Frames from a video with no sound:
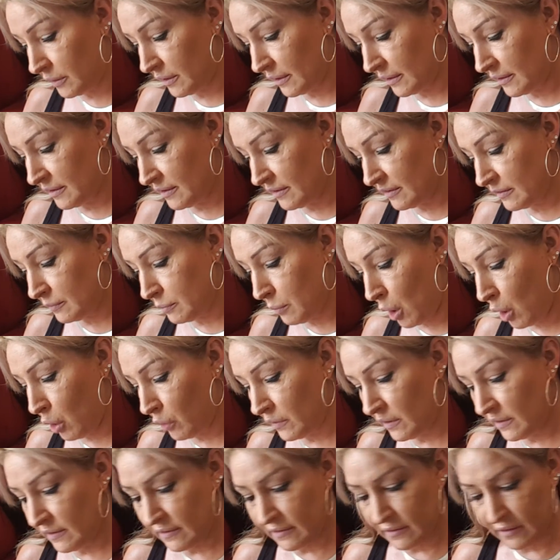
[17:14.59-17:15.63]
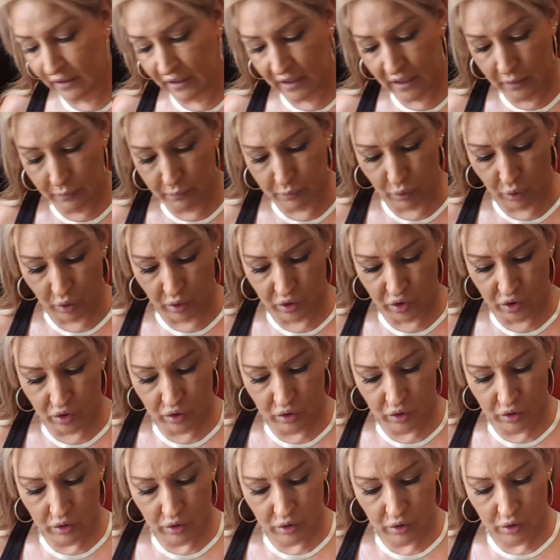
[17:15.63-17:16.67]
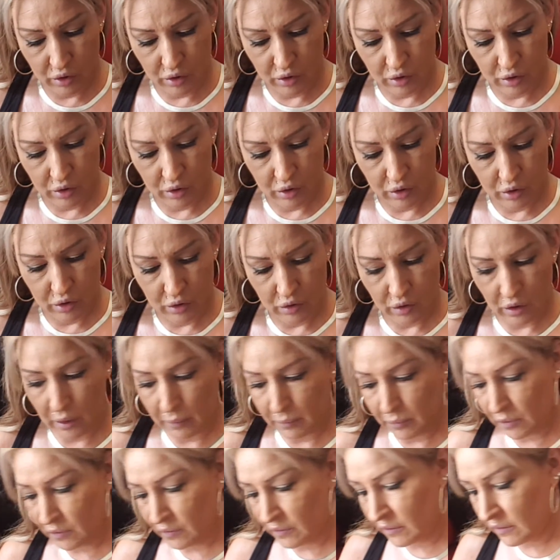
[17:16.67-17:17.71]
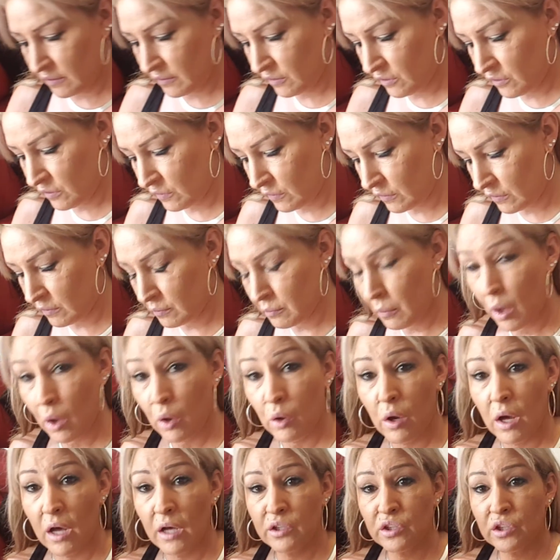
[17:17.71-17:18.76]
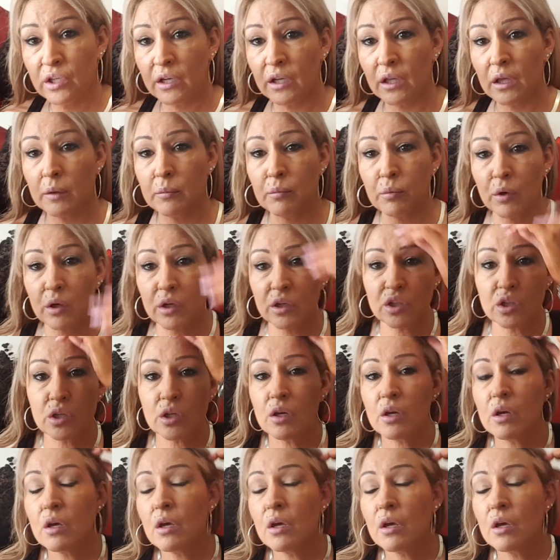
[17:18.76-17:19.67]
Take this small, this is a IT brush that I'm using. It's just a small eyeshadow IT brush.